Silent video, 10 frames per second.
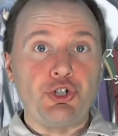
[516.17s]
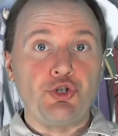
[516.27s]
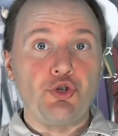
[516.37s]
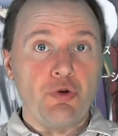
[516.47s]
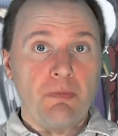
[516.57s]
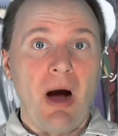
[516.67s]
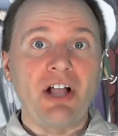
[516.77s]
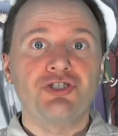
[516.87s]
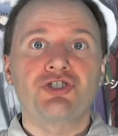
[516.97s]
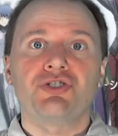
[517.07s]
do
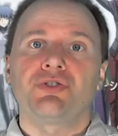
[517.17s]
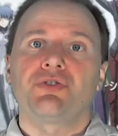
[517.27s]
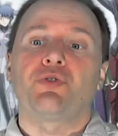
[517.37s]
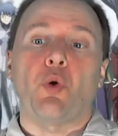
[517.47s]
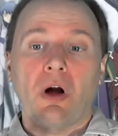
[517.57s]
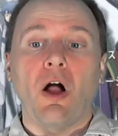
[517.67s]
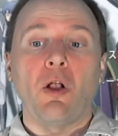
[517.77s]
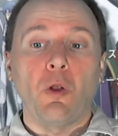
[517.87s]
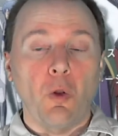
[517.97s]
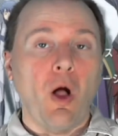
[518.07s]
much for a
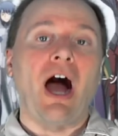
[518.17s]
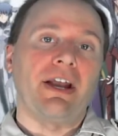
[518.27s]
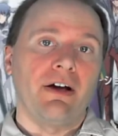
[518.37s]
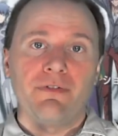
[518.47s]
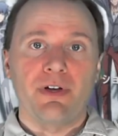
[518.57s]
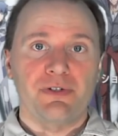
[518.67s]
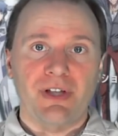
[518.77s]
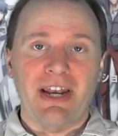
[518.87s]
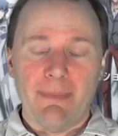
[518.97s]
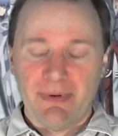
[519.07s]
lot of those 9
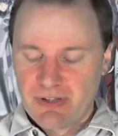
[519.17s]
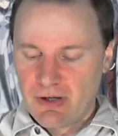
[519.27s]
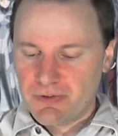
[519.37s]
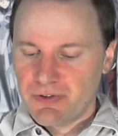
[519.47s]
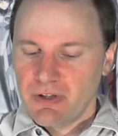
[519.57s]
episodes.